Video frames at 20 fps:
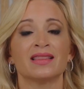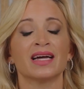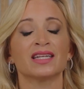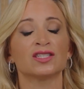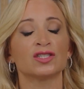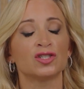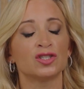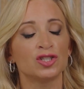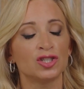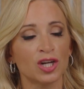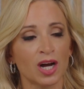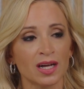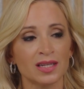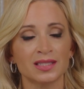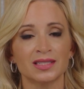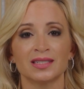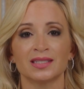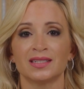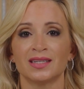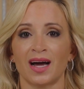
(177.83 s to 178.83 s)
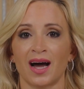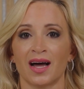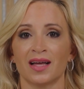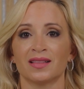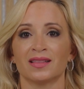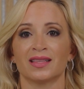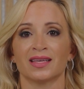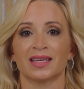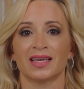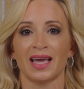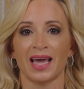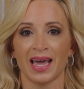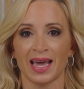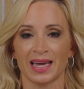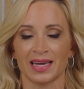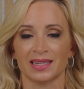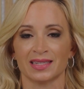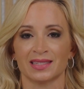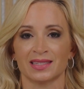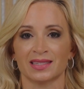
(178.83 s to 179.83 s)
That's just not the
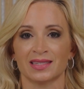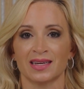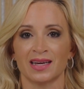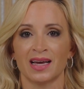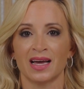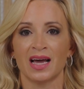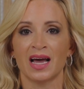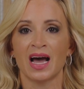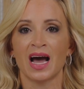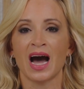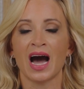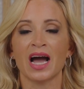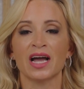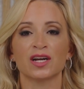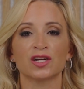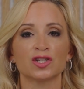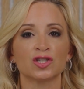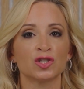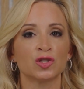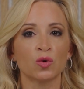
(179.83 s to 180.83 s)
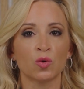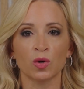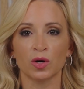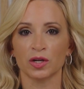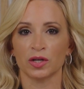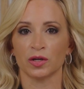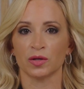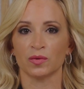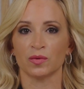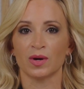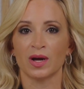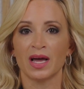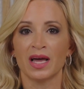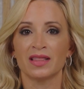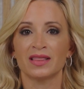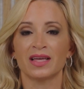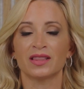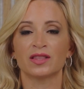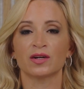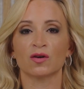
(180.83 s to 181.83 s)
case. I assure you
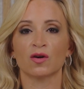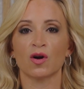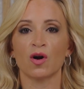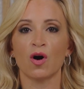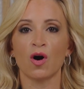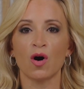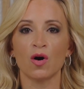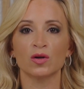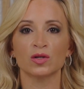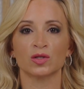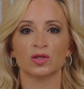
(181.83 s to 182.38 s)
that there are all